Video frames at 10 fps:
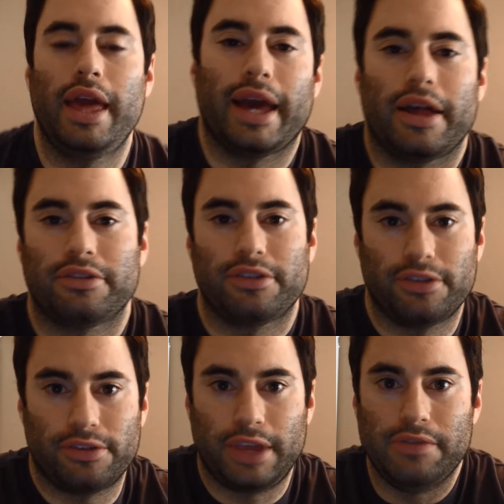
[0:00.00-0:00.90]
Hey guys, this
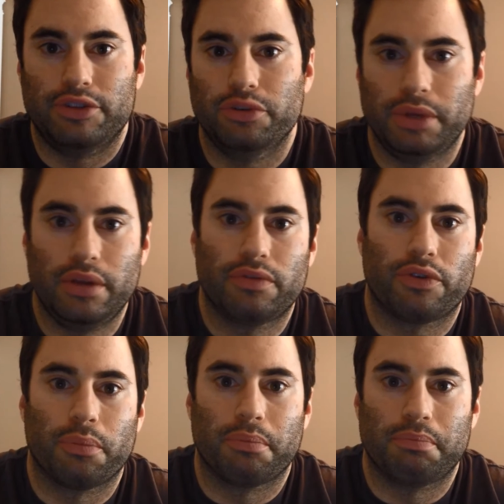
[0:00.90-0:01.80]
is Steve Toomey
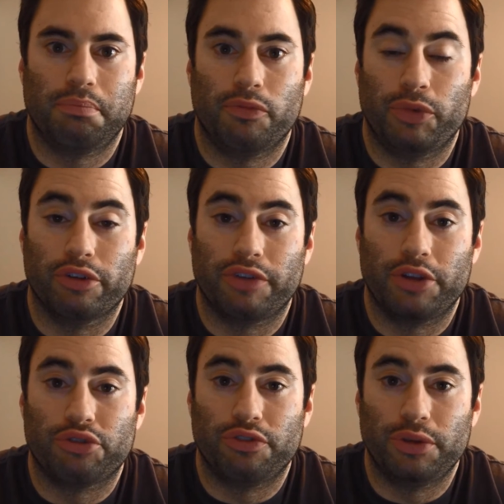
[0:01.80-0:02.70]
from Real
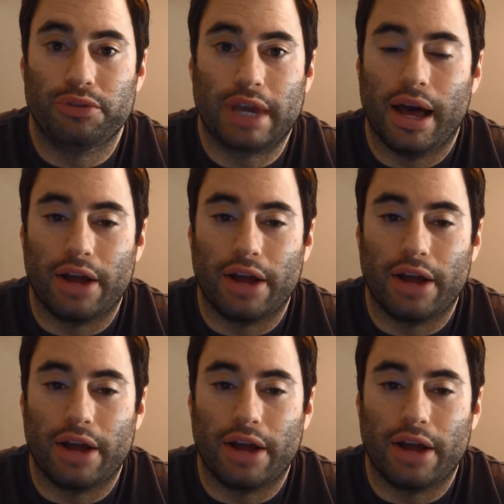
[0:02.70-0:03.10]
Fitness Reviews.